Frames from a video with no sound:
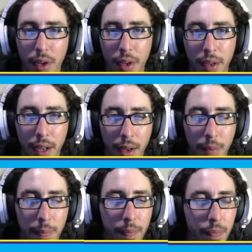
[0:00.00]

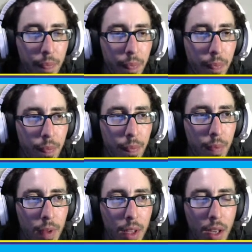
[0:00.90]
I'm
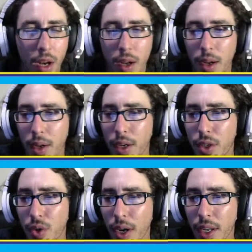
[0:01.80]
going to
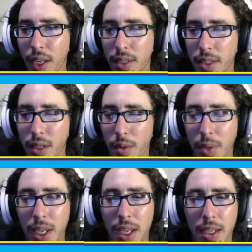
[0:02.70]
try to get some
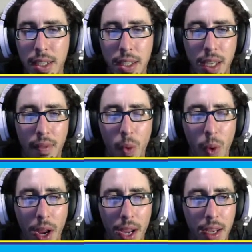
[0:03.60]
keys to give
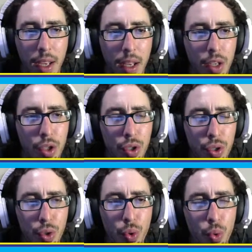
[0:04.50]
away
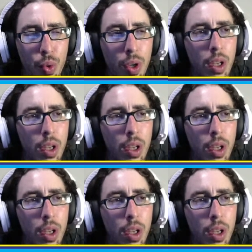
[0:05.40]
soon.